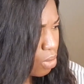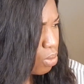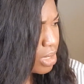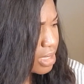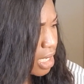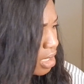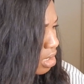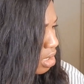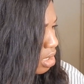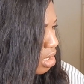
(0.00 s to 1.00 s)
what is
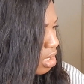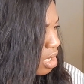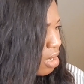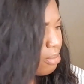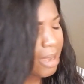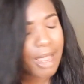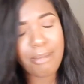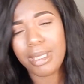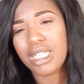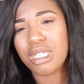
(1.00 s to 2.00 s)
that, my
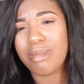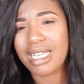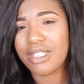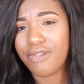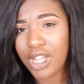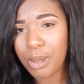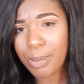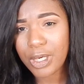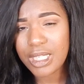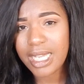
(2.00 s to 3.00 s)
bleach and my
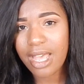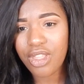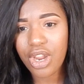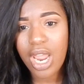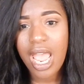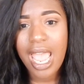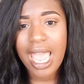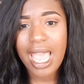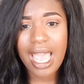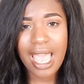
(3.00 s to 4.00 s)
developer together,
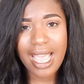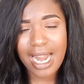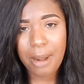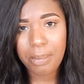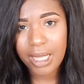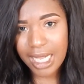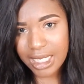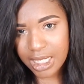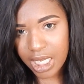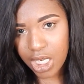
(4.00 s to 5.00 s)
and I
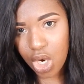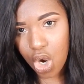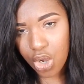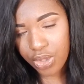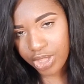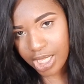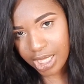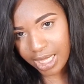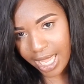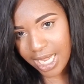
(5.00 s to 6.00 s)
placed it on the
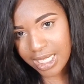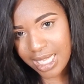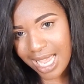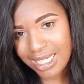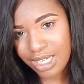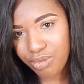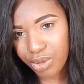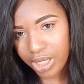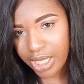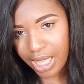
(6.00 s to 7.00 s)
lace. I didn't
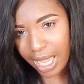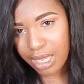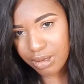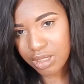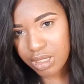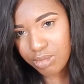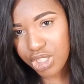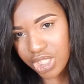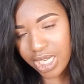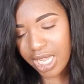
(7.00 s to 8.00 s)
really like
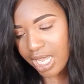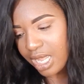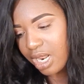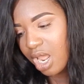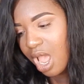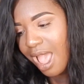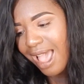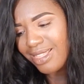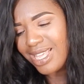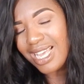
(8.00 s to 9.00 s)
smush it in.
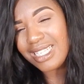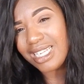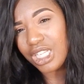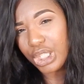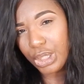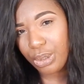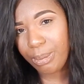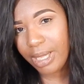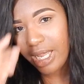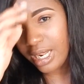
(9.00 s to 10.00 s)
I think I did a little
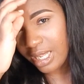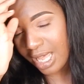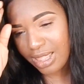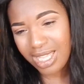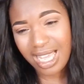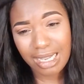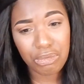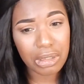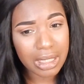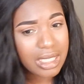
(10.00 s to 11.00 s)
bit. I think I
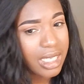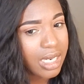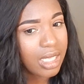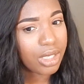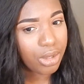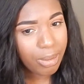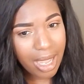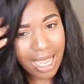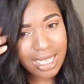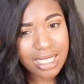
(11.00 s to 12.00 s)
really did a little
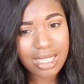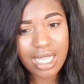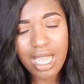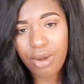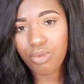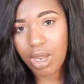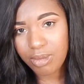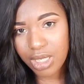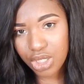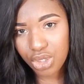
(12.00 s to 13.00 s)
bit. I think I
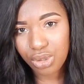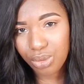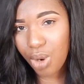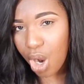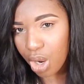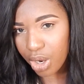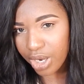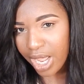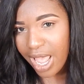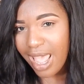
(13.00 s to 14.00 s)
rubbed it too
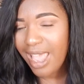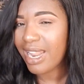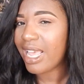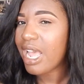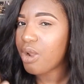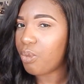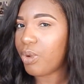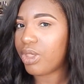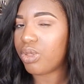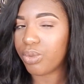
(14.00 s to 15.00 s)
hard and it kind of
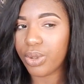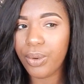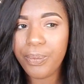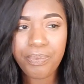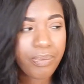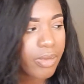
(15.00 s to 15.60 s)
went through.